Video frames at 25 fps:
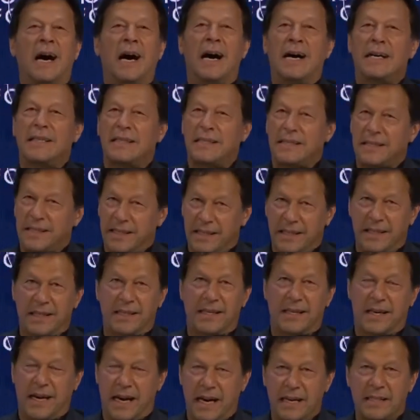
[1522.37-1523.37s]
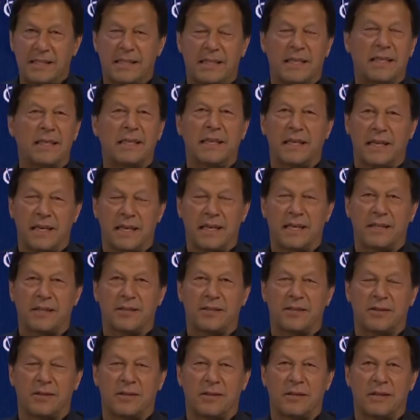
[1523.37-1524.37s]
I think he
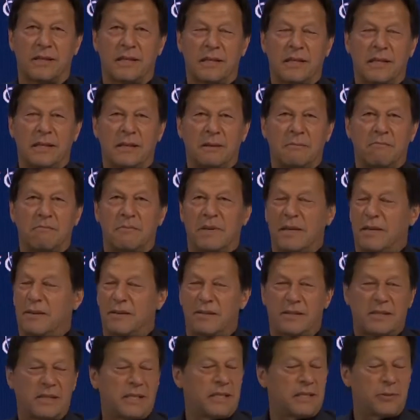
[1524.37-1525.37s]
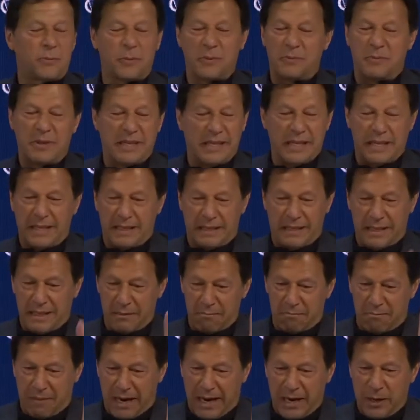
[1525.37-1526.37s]
understood, because this would be,
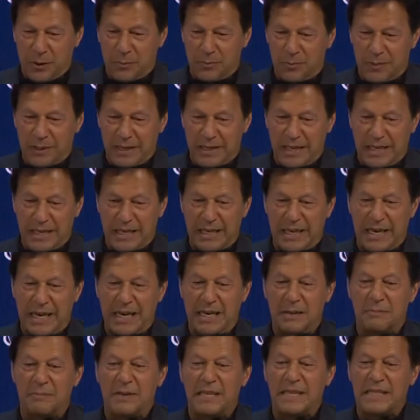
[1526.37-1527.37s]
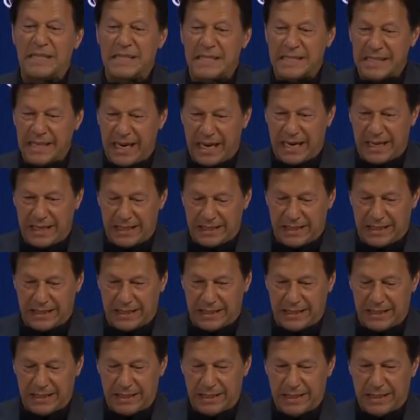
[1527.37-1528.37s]
in my opinion, it'll be insanity,